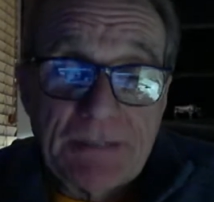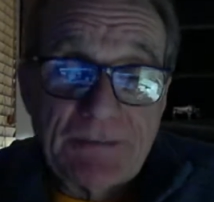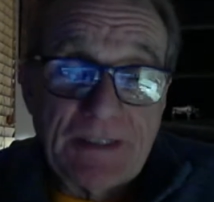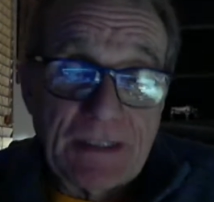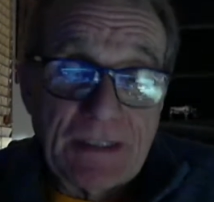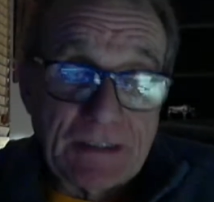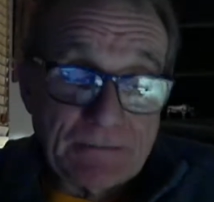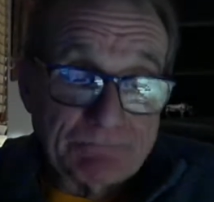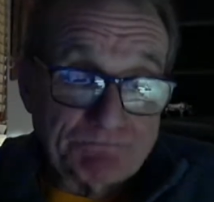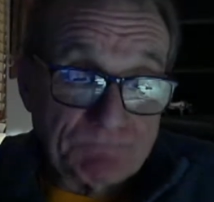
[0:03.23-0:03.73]

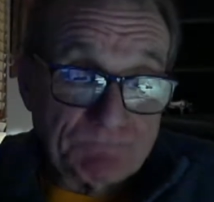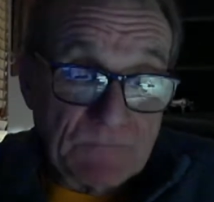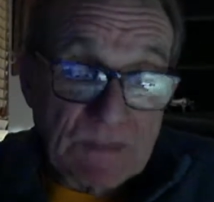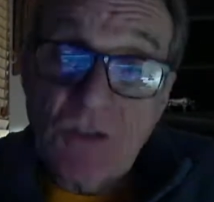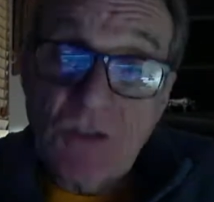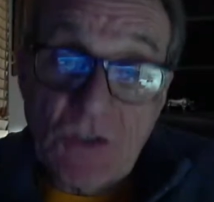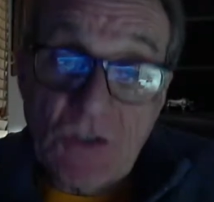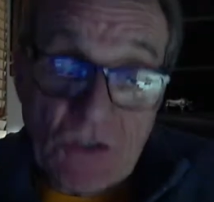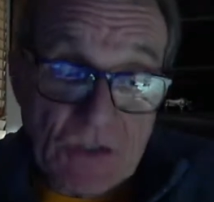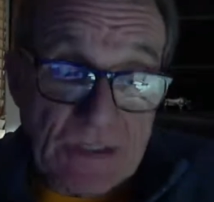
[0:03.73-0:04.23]
Good
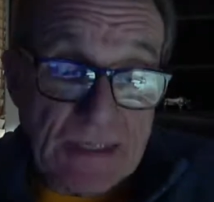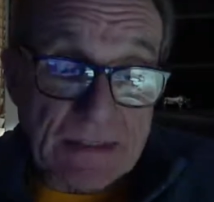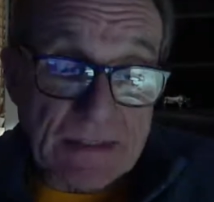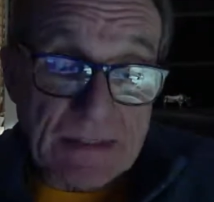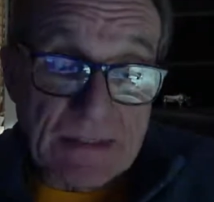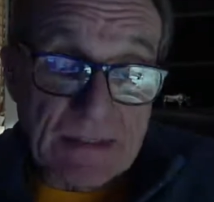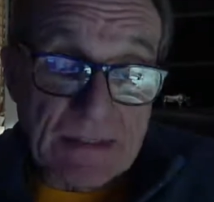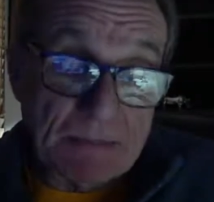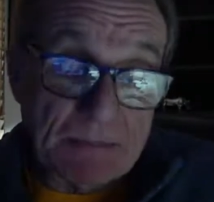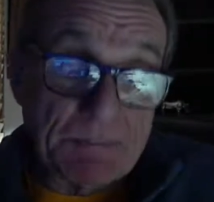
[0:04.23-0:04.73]
evening. This
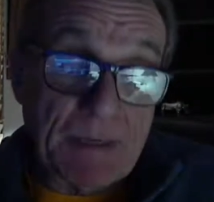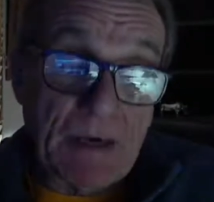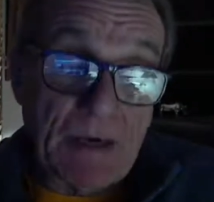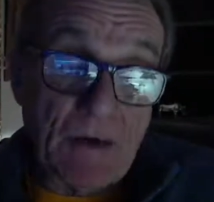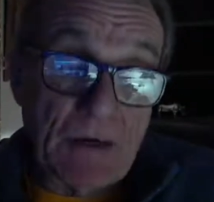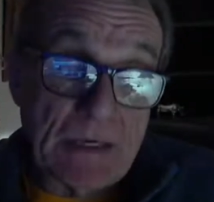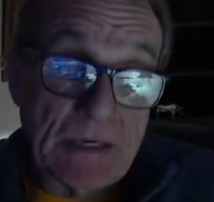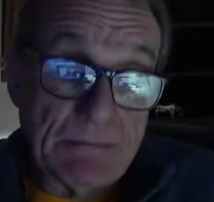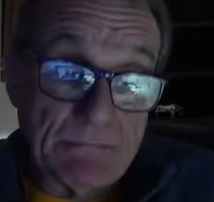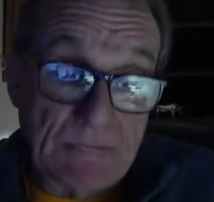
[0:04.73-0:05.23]
is yet
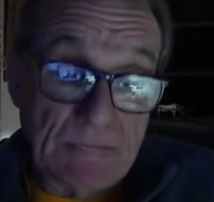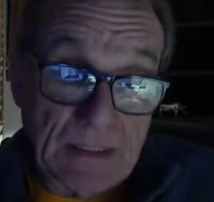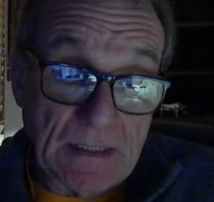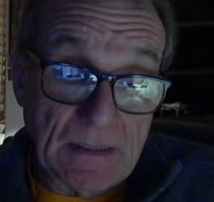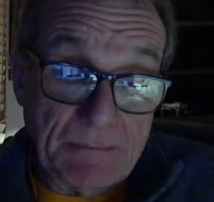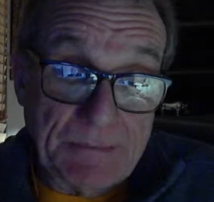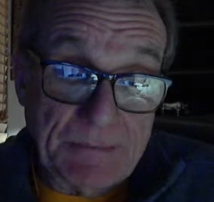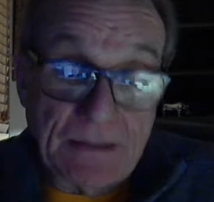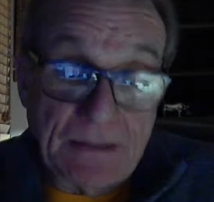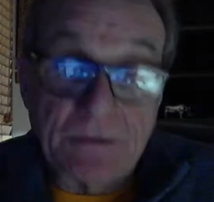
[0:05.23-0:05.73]
another
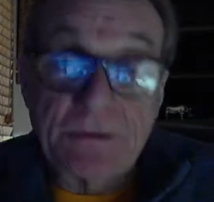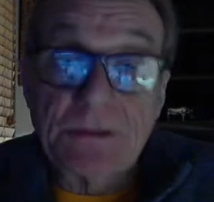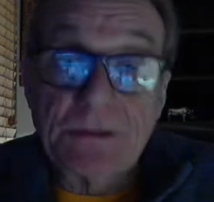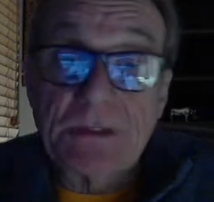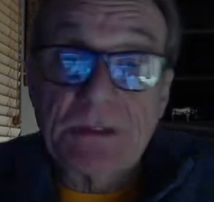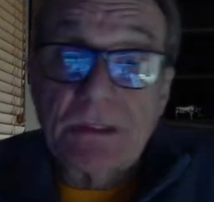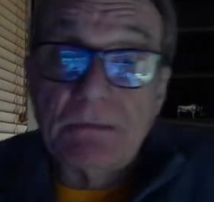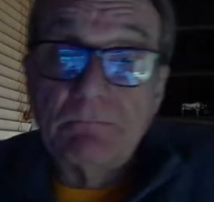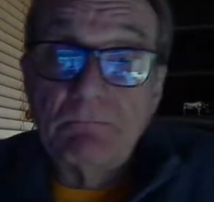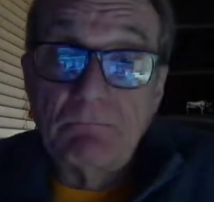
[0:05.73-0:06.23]
poem
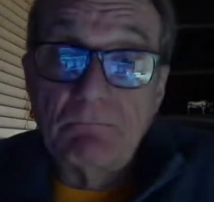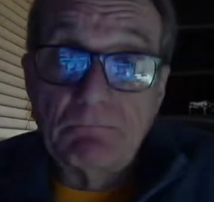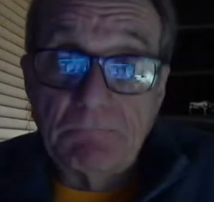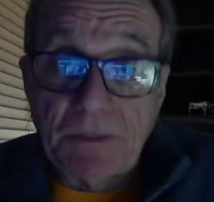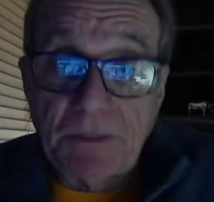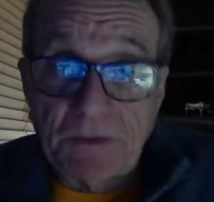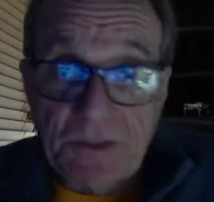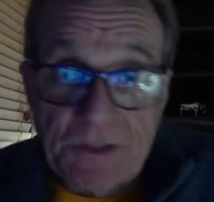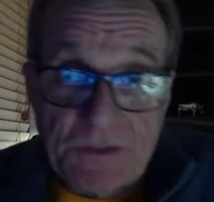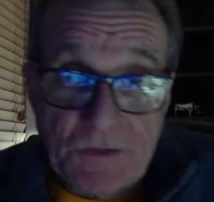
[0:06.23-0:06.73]
about
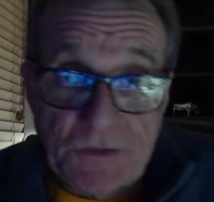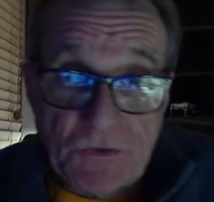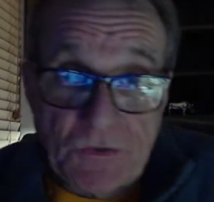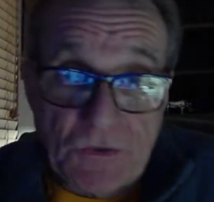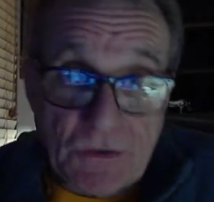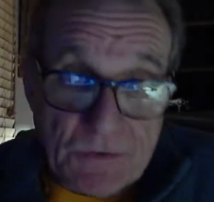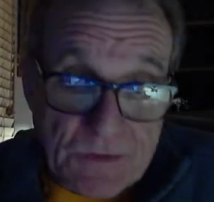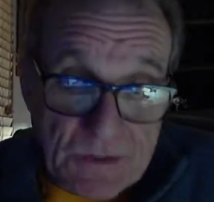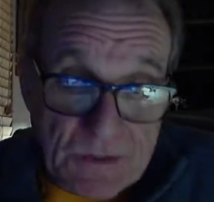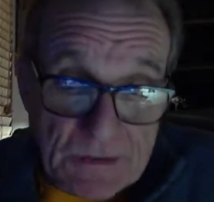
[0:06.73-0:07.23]

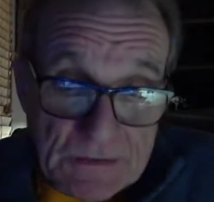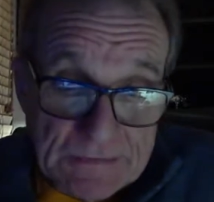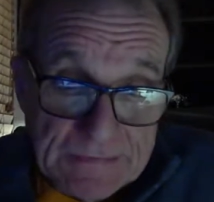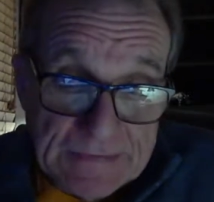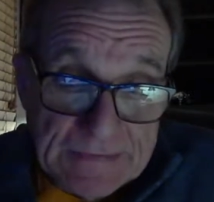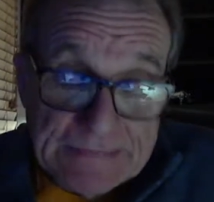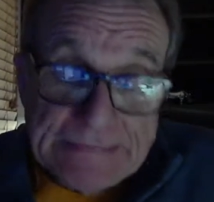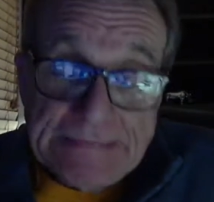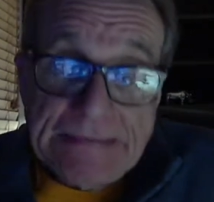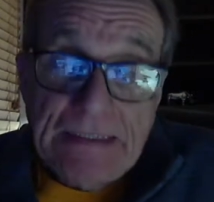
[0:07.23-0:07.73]
Boris Johnson
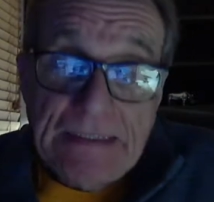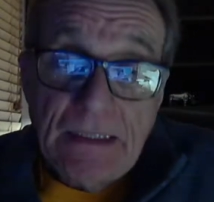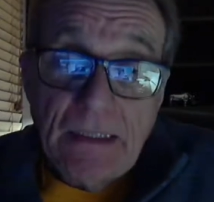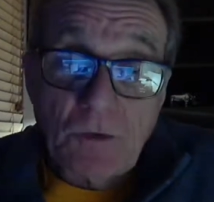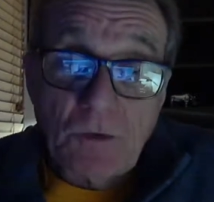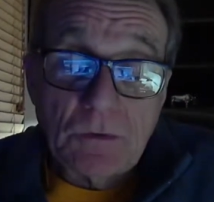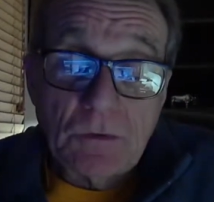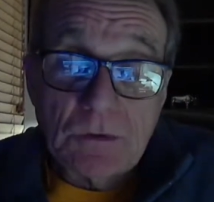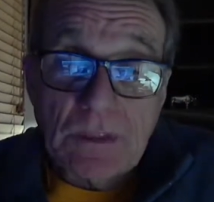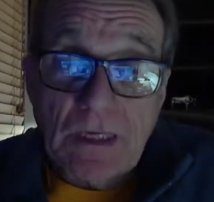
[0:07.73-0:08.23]

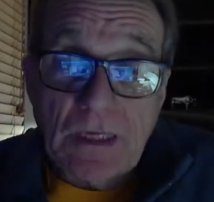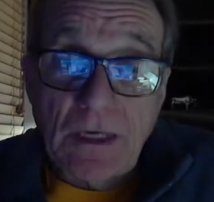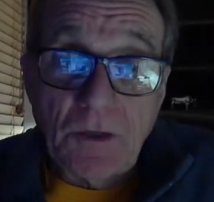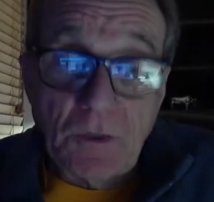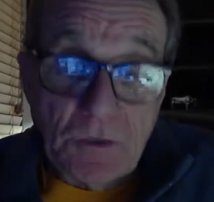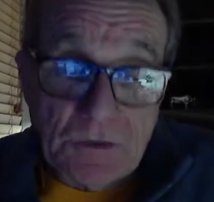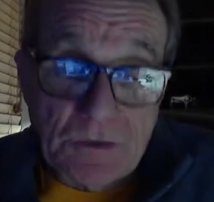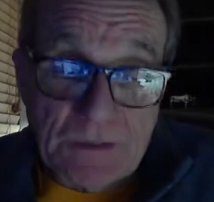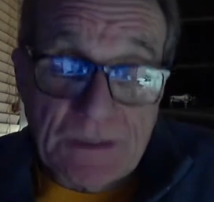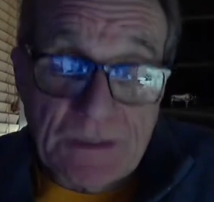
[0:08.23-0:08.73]
called
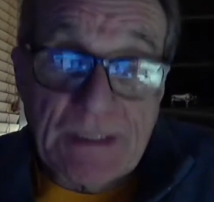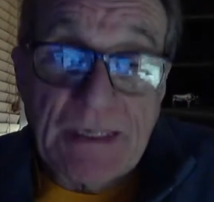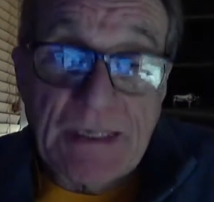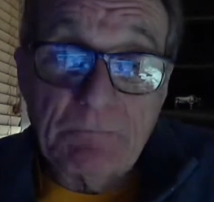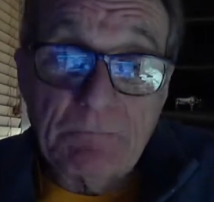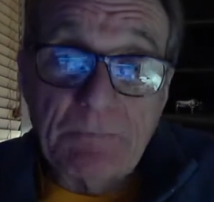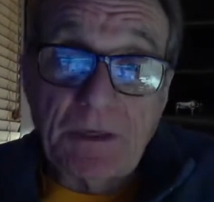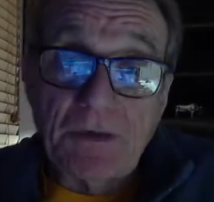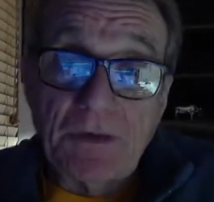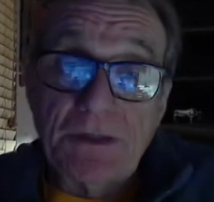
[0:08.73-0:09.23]
Ode to
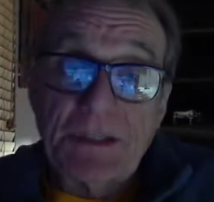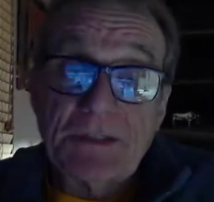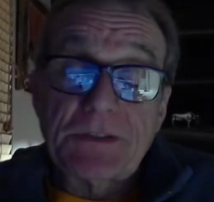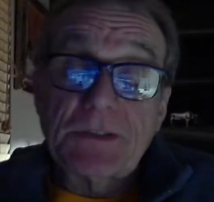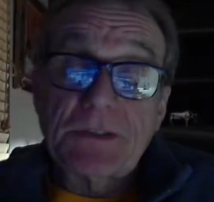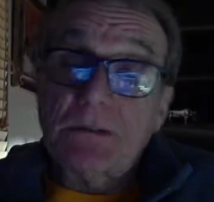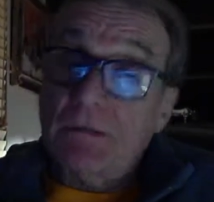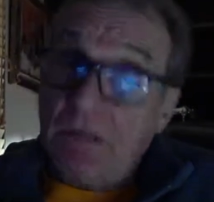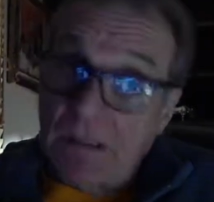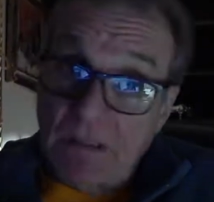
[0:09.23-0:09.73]
King
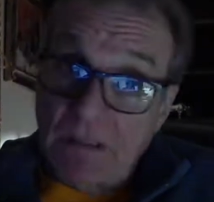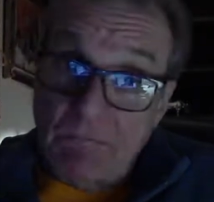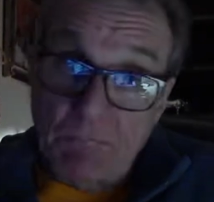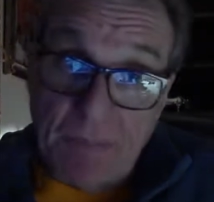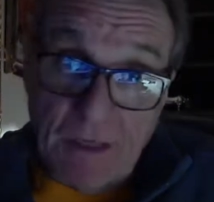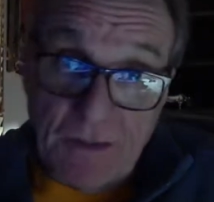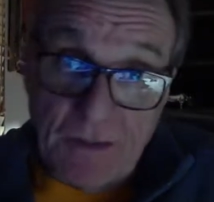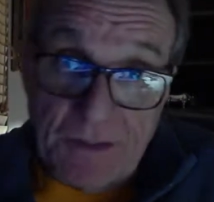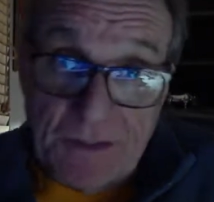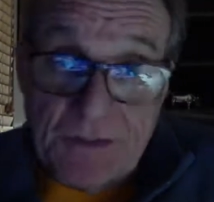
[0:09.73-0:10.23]
Boris. King
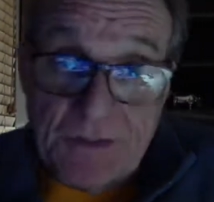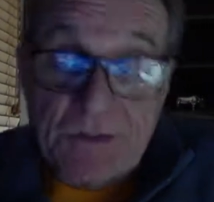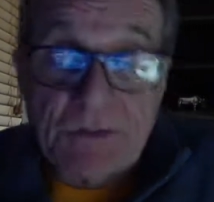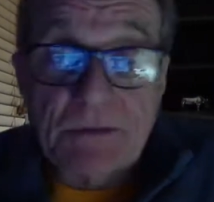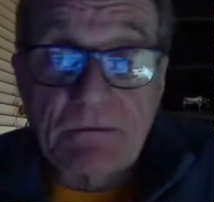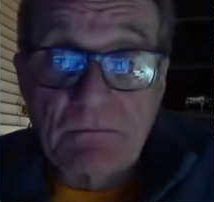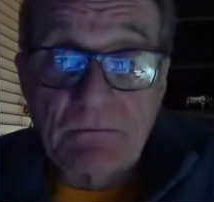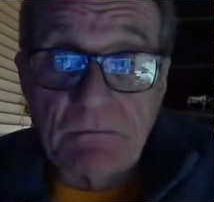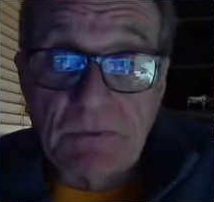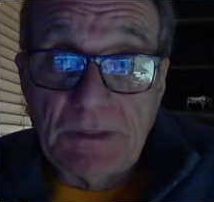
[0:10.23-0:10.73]

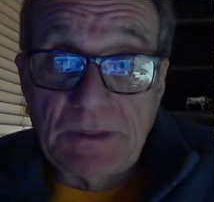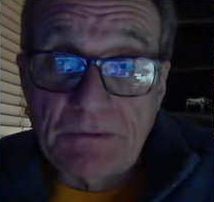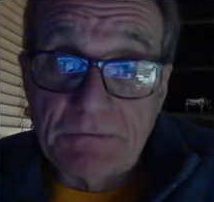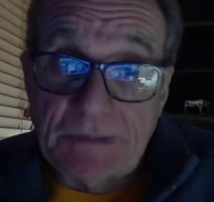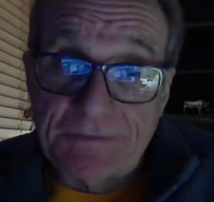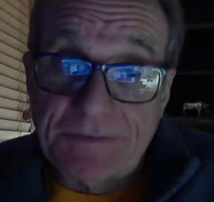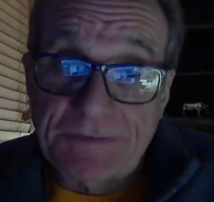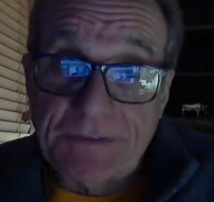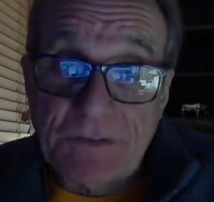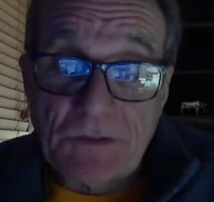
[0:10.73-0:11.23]
Boris with
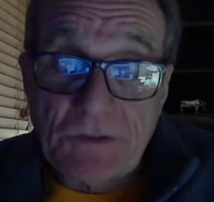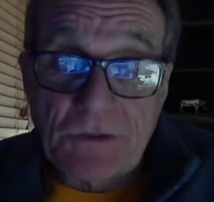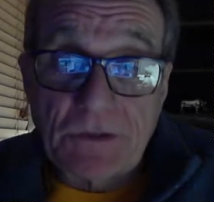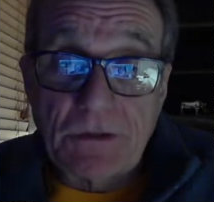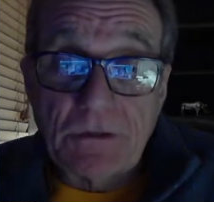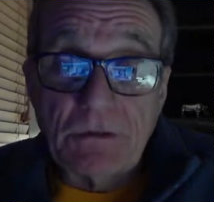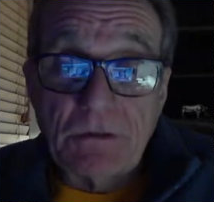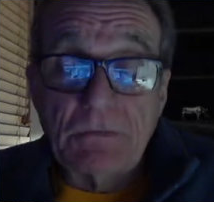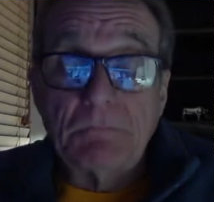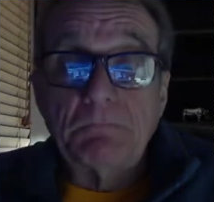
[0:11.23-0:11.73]
reference
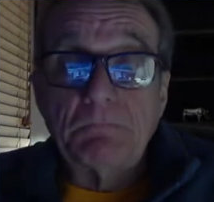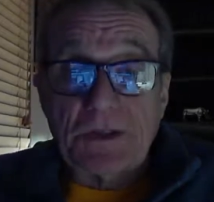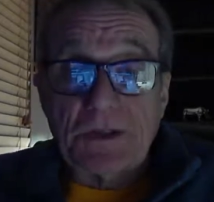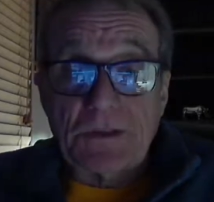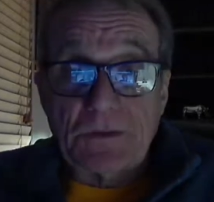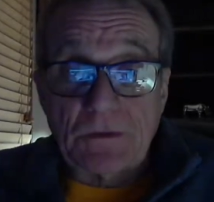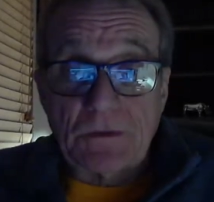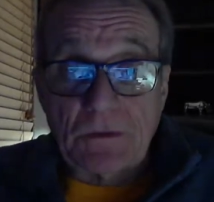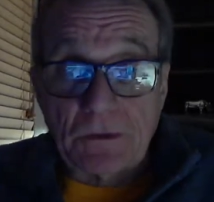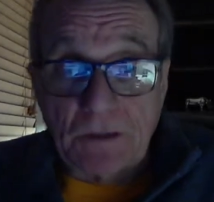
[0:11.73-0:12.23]
to
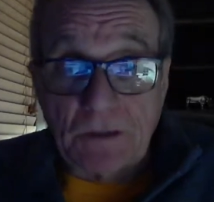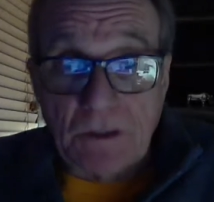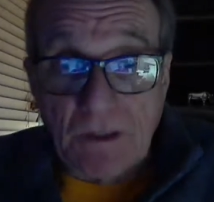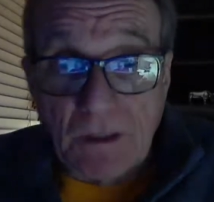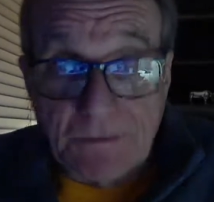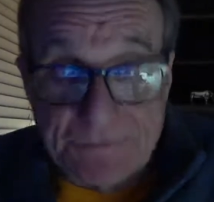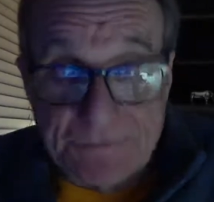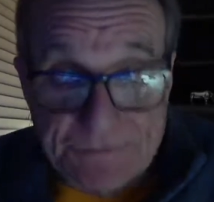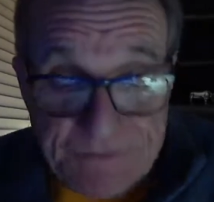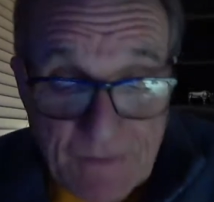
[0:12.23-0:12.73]
Boris
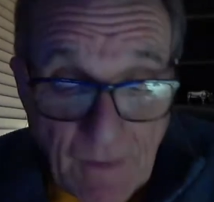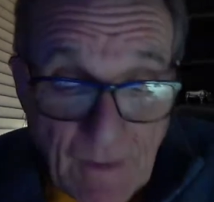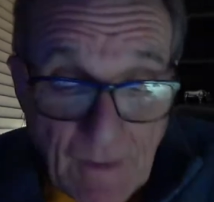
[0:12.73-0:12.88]
Godunov,